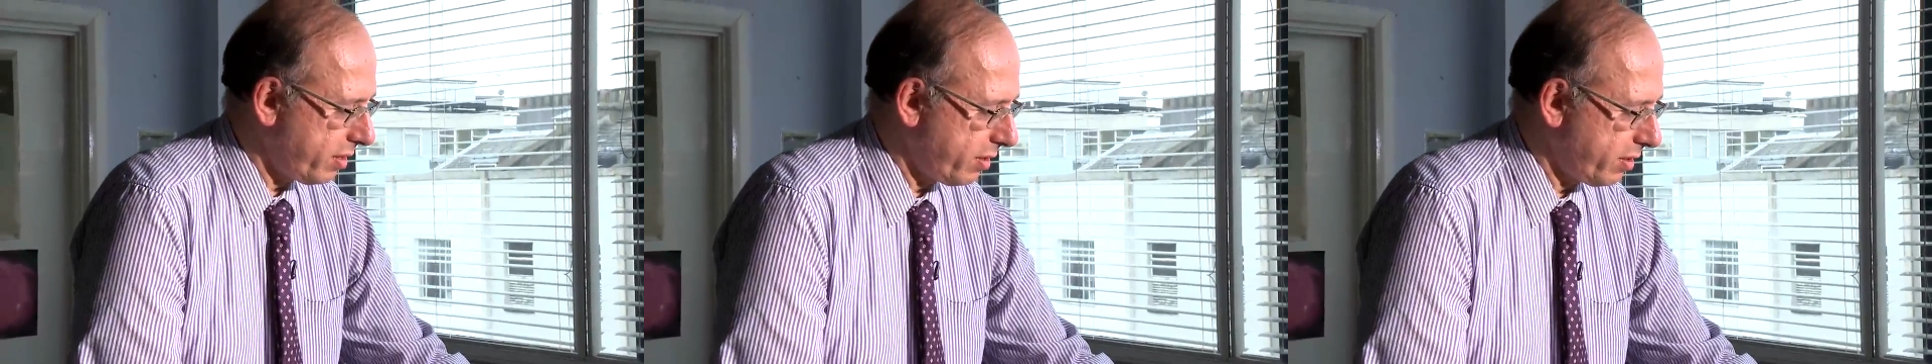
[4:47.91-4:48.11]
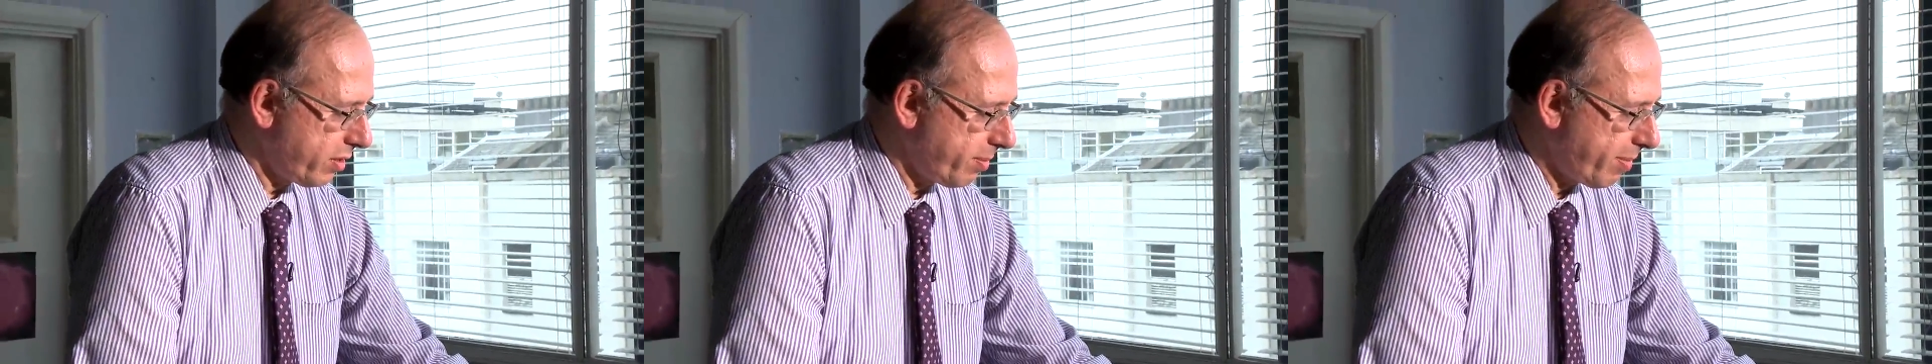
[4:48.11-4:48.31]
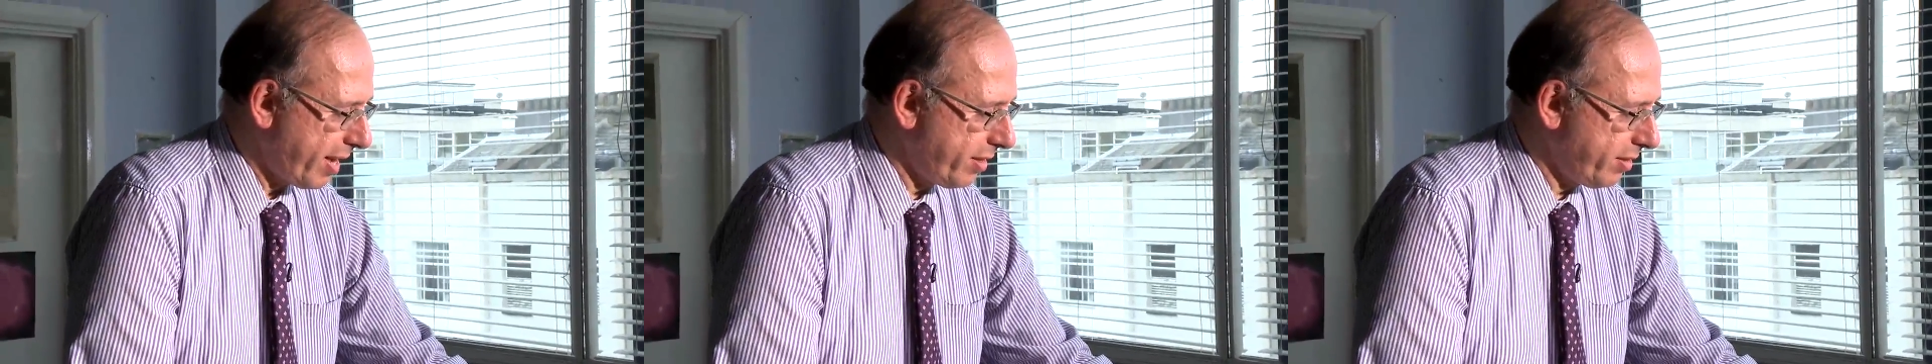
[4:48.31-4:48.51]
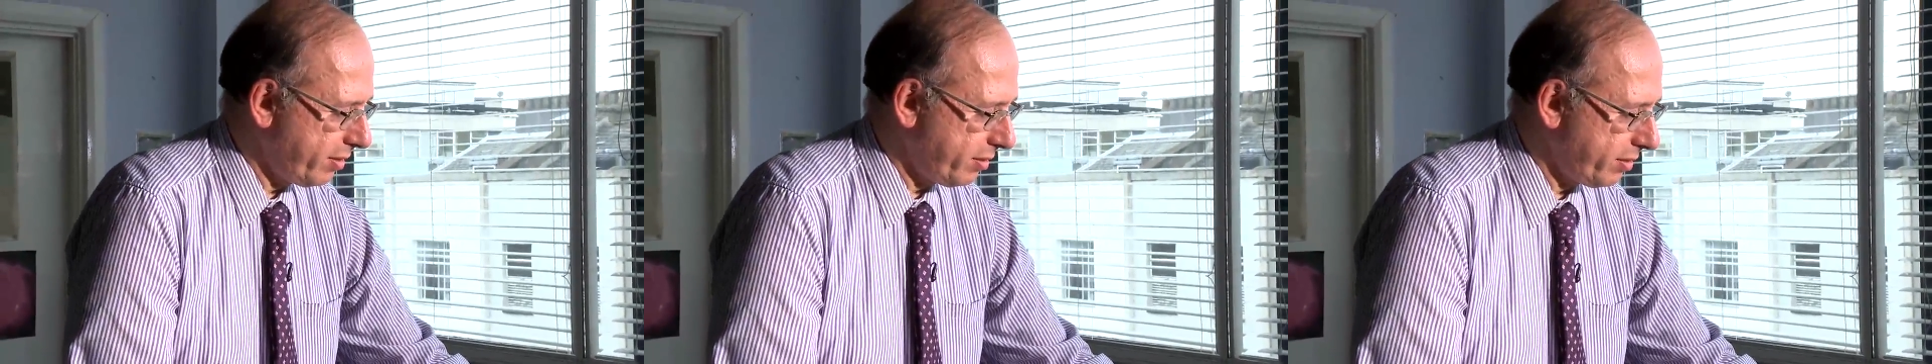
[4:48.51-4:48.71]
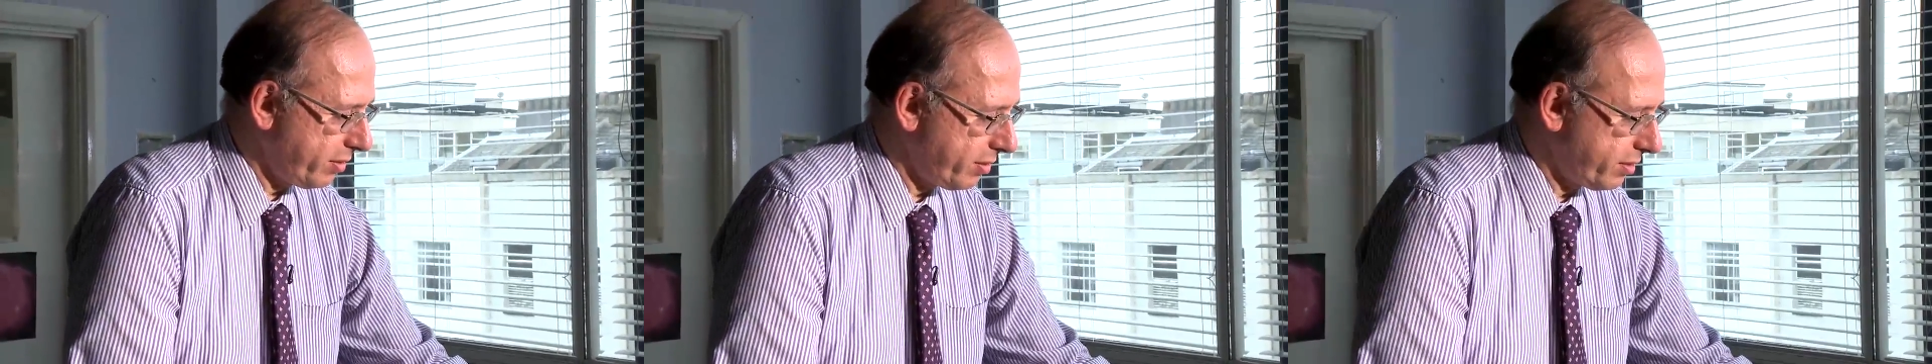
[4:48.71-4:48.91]
on the
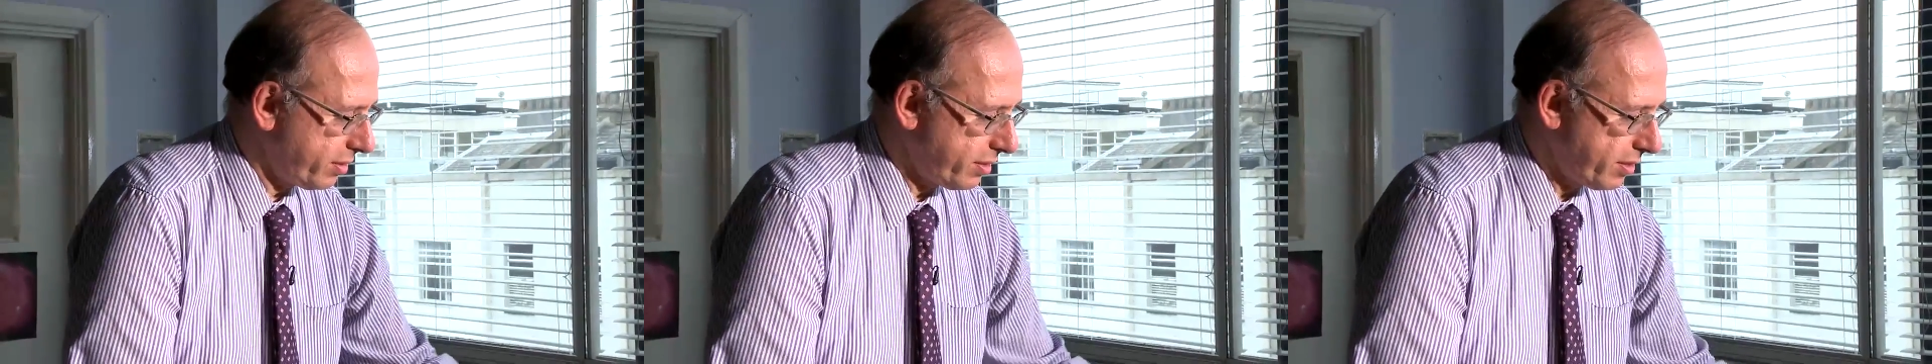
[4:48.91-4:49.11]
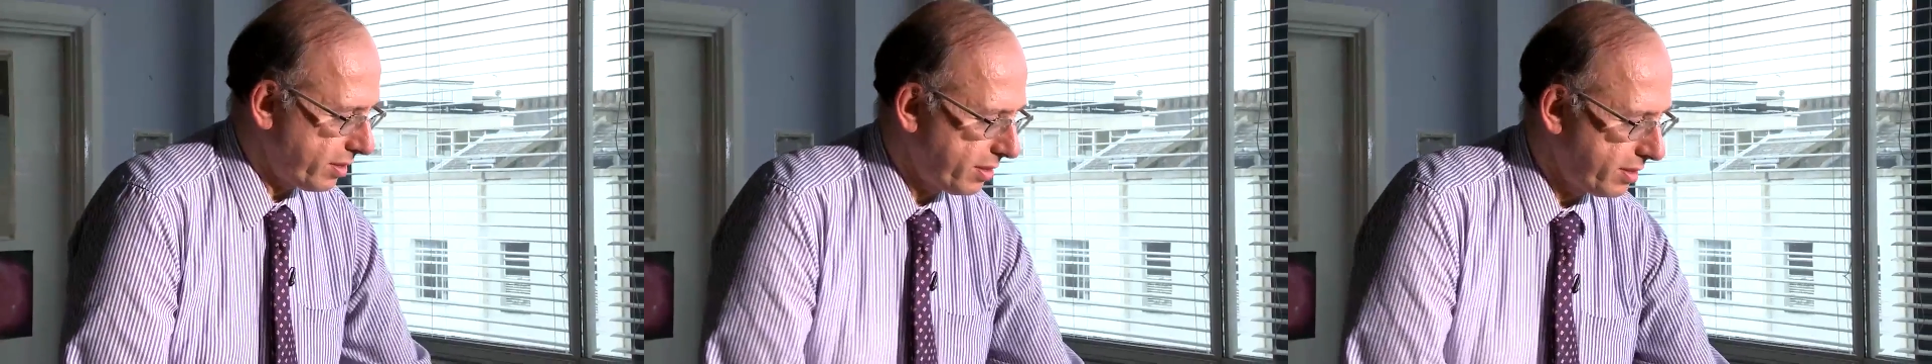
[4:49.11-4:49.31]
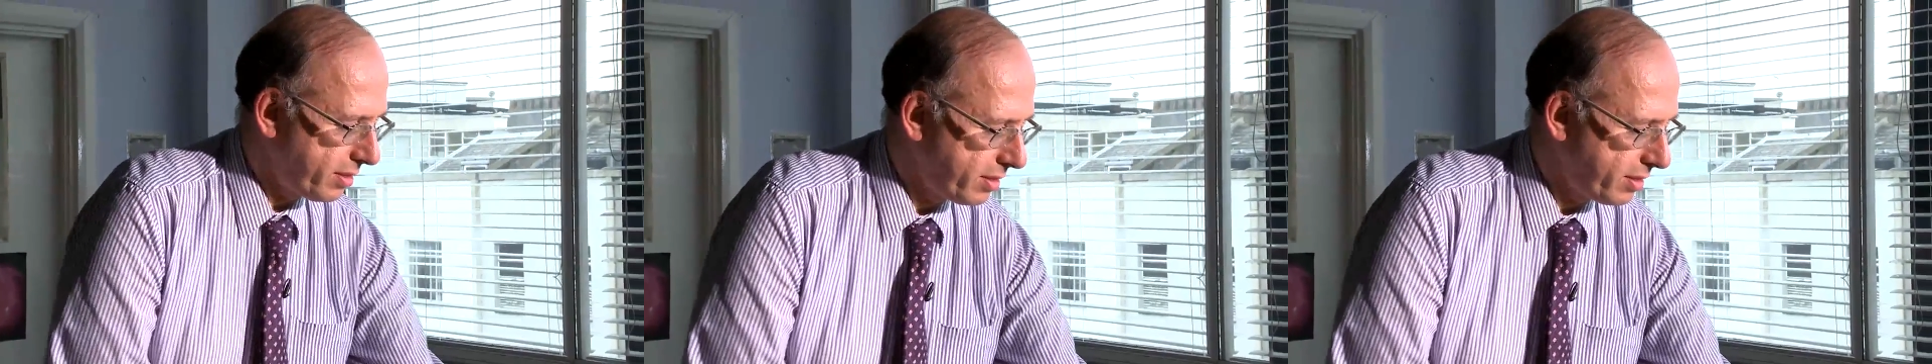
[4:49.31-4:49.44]
balance,